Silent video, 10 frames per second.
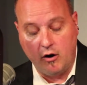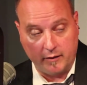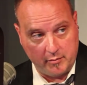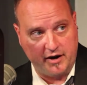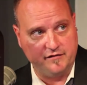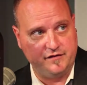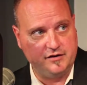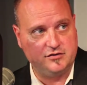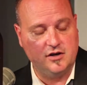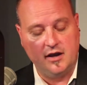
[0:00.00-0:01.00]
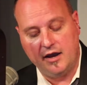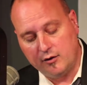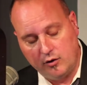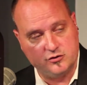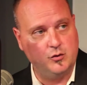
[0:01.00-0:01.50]
on the benefits
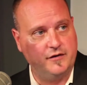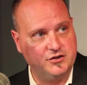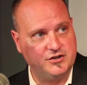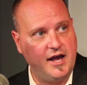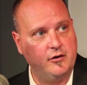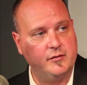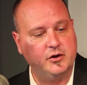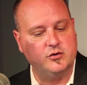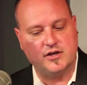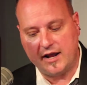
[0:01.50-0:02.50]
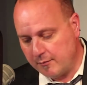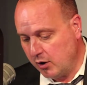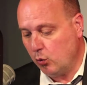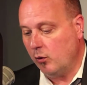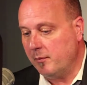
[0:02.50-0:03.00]
and also on the salary, because
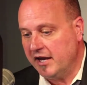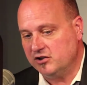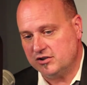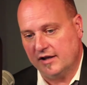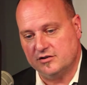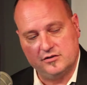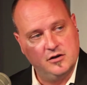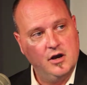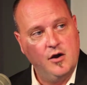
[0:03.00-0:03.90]
it will make sense